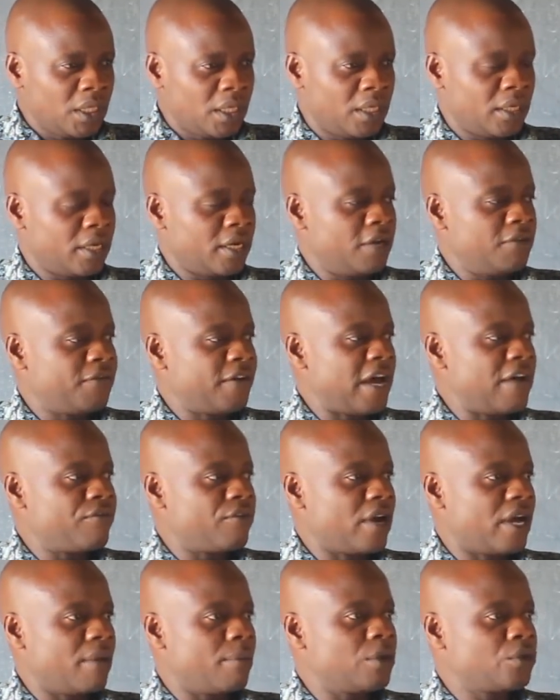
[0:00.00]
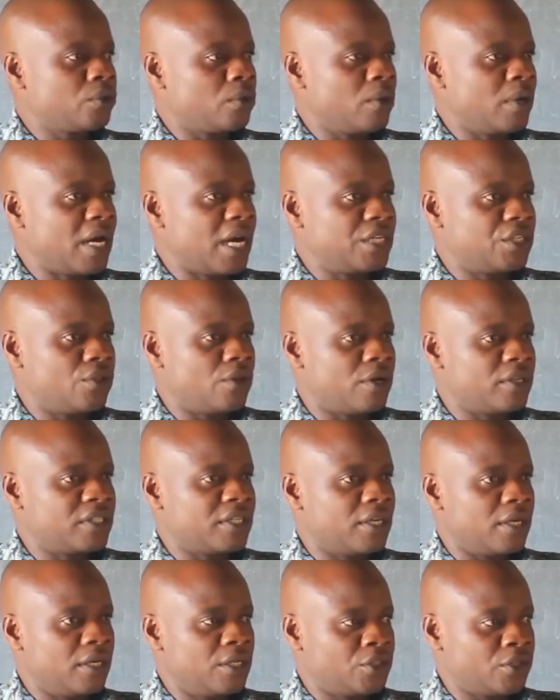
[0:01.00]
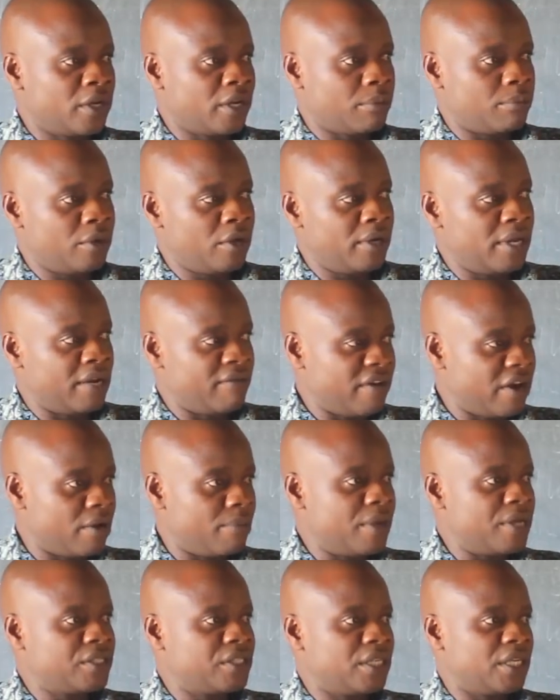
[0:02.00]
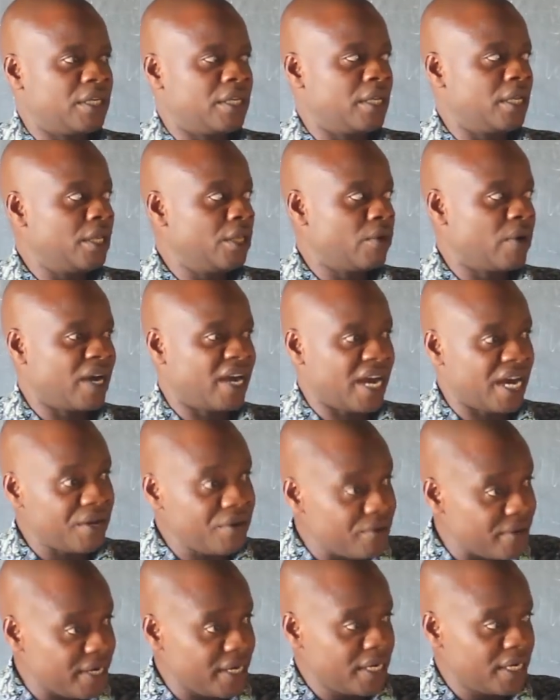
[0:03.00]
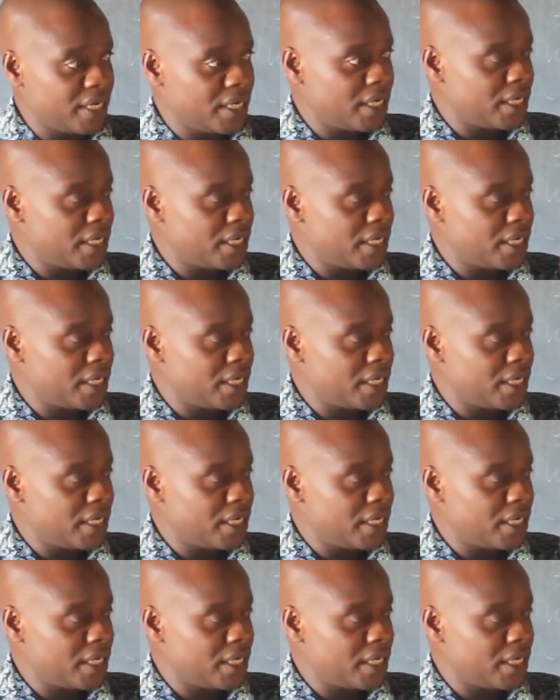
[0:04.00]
In grade 5, you are able to look at those historic built environments in your country.